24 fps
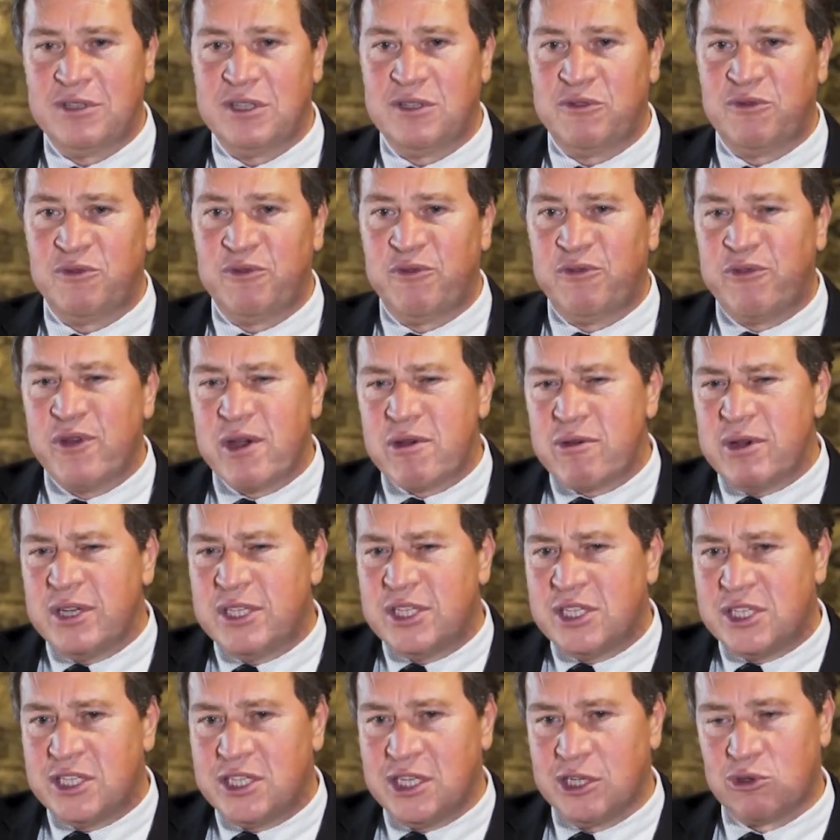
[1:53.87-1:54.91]
this very
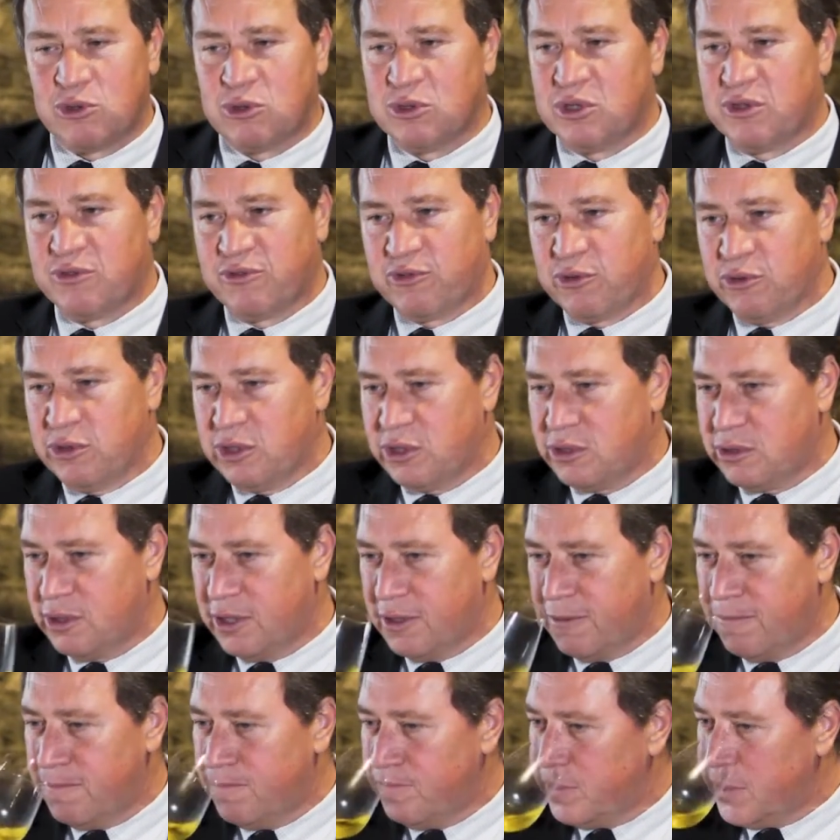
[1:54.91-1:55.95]
citrus fruit to it.